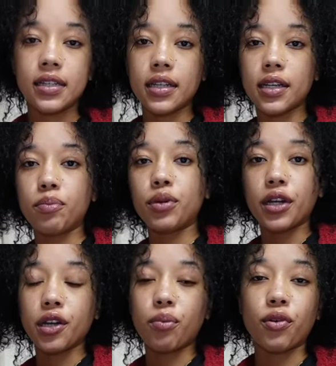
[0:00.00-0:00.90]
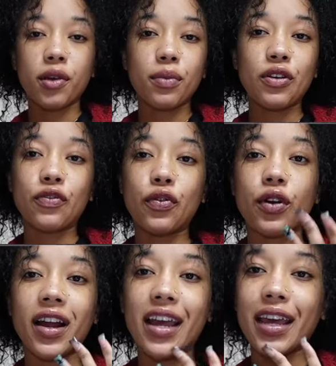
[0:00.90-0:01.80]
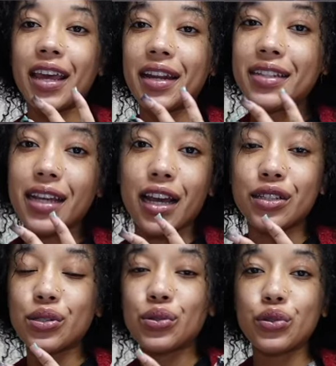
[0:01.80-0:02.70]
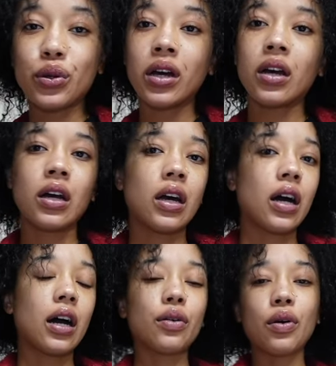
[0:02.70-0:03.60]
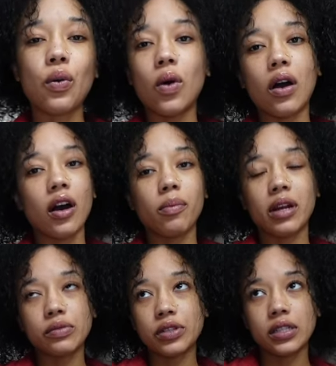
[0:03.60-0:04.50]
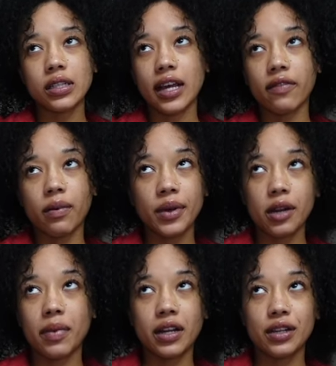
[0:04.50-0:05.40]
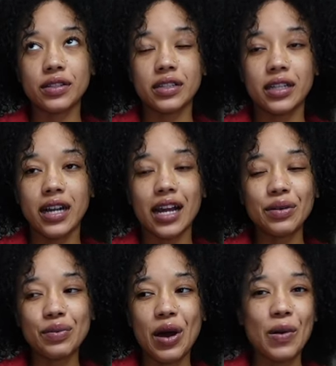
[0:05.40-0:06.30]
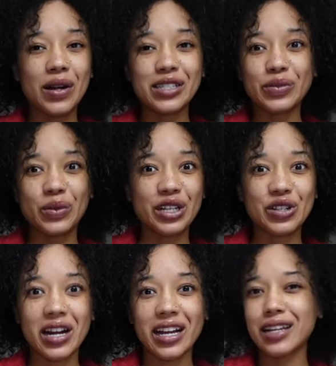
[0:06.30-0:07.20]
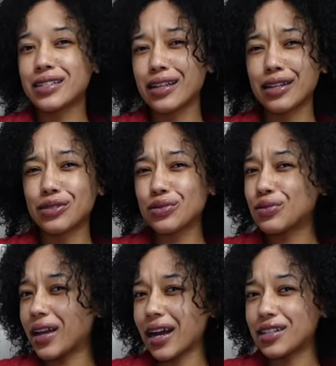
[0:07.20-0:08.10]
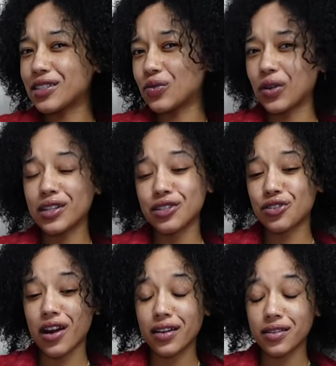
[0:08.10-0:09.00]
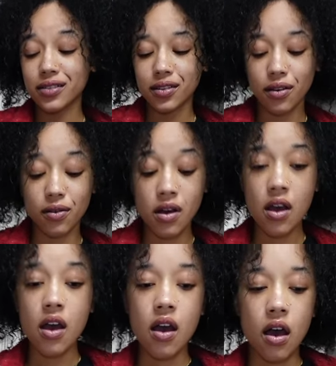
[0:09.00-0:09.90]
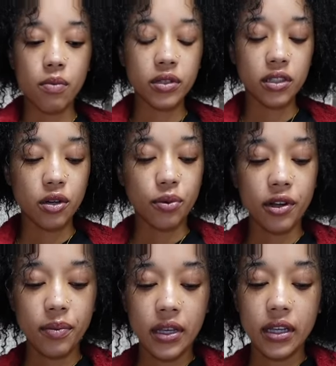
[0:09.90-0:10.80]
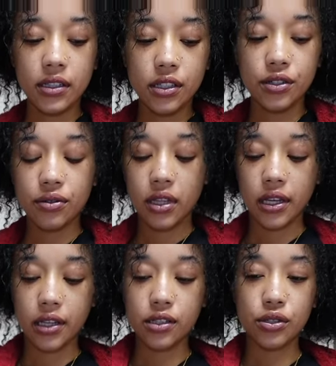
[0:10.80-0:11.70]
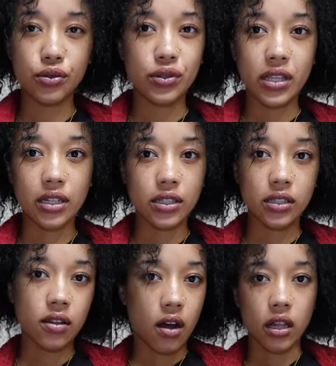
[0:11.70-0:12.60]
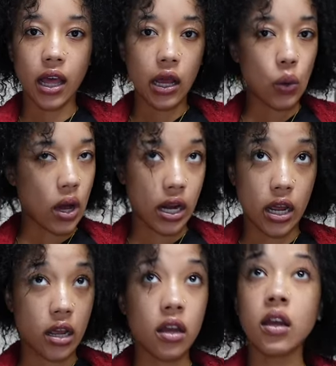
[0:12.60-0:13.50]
did book an appointment for a henna tattoo. I don't know why, but I was just like, if I'm getting my nails done, I don't know, I just want to try a henna tattoo. Like, I just wanted to try it. So I booked an appointment to do that too, because I just thought, like, why not?